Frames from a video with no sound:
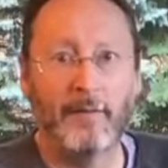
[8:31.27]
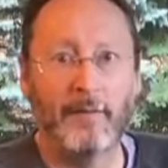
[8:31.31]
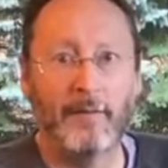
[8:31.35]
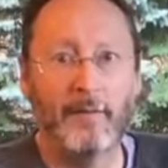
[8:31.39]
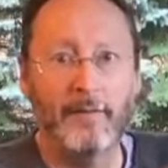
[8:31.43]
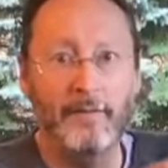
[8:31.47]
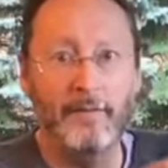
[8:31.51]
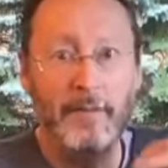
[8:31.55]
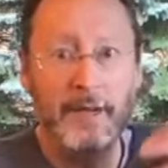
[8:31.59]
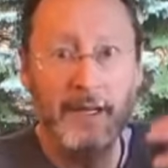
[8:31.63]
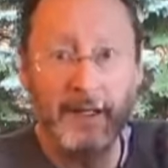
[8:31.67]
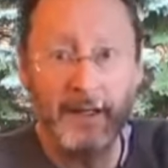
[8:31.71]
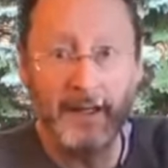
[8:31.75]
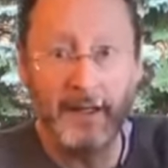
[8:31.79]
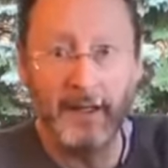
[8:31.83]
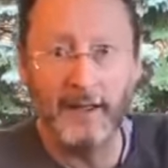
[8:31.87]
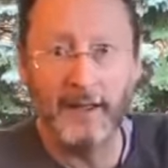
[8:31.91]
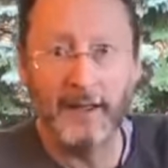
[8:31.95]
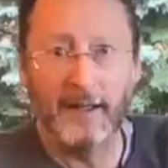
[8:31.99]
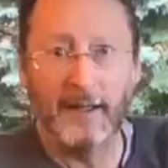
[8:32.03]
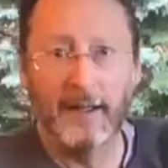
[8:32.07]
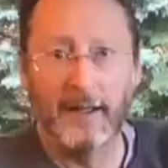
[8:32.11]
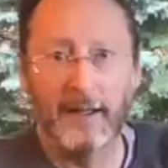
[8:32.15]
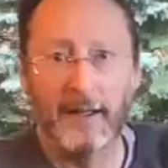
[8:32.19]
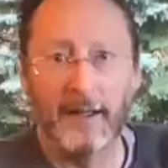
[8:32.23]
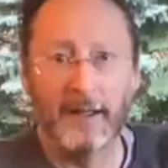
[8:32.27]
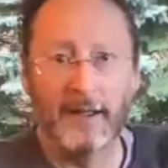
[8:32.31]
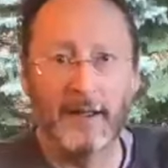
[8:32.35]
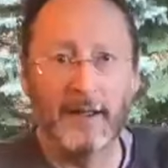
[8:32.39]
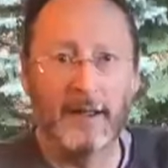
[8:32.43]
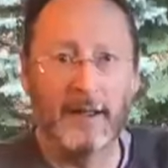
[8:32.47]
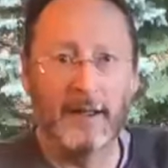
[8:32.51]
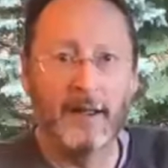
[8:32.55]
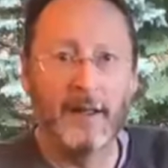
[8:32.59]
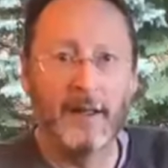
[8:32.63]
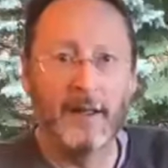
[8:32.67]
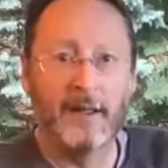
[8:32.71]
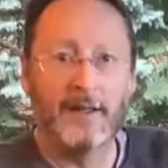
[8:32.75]
meaning
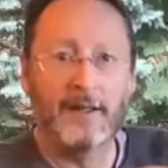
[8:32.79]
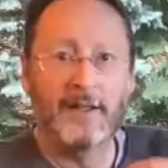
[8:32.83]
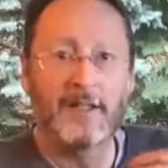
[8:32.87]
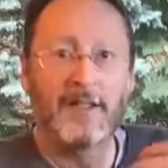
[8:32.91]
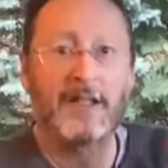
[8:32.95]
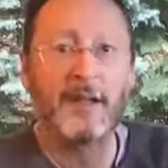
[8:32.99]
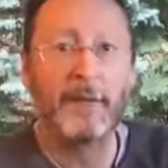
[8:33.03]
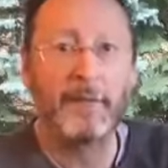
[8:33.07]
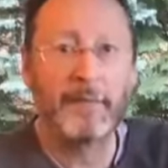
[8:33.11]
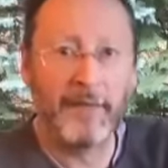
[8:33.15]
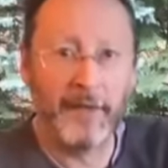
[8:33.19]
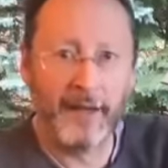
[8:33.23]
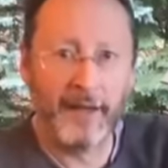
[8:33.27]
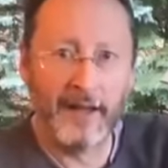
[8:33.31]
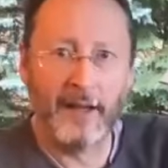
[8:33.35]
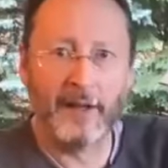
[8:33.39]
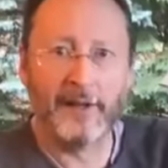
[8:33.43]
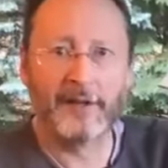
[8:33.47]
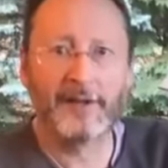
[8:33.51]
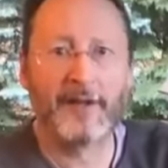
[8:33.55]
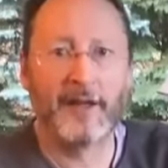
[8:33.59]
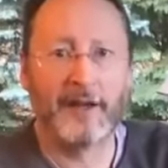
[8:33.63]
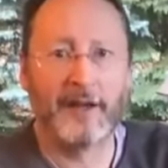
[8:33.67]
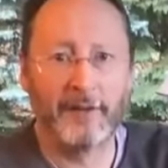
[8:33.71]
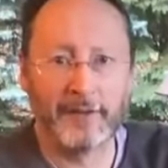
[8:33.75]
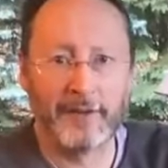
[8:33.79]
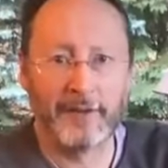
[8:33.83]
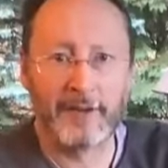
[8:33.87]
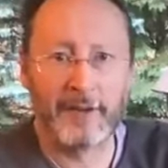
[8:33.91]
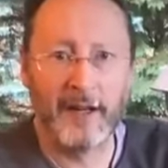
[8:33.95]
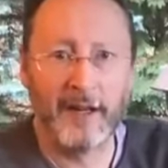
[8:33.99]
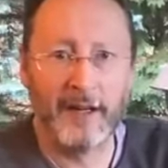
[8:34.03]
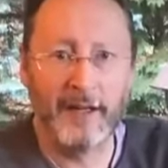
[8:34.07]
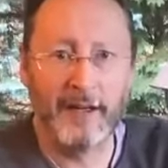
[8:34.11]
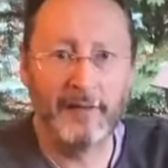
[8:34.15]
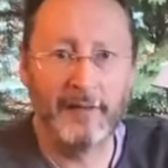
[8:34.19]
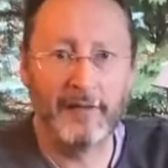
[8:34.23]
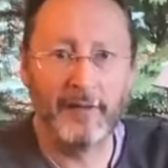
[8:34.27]
something else
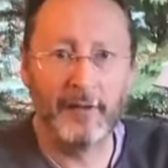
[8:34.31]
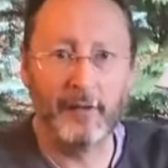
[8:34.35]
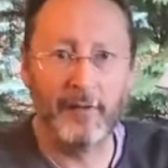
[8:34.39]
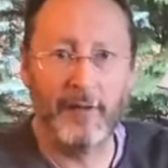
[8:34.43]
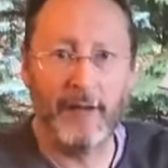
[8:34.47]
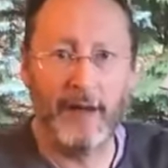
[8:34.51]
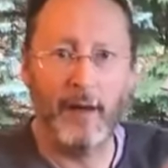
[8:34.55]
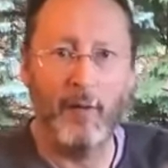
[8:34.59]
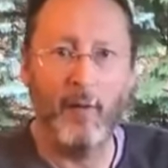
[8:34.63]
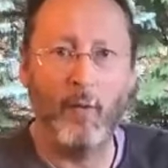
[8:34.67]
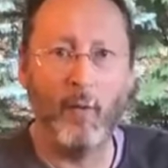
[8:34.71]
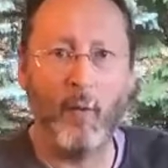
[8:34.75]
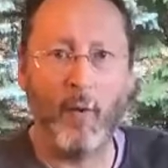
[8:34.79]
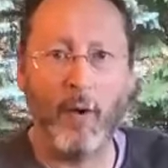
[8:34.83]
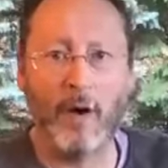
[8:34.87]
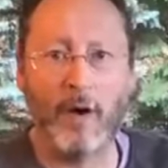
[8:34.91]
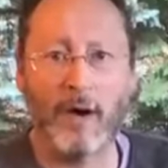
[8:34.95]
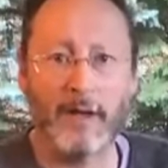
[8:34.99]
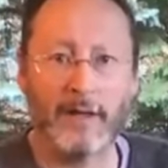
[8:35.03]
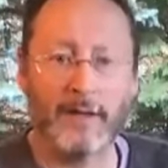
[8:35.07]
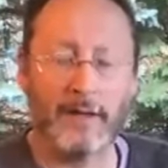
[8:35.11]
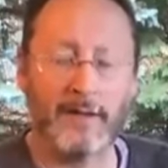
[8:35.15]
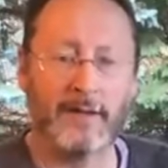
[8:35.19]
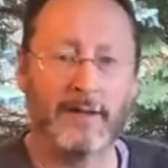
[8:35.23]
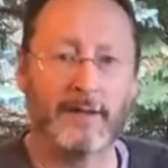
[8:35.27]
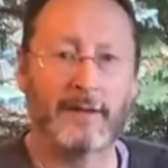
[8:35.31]
outside of you, that want,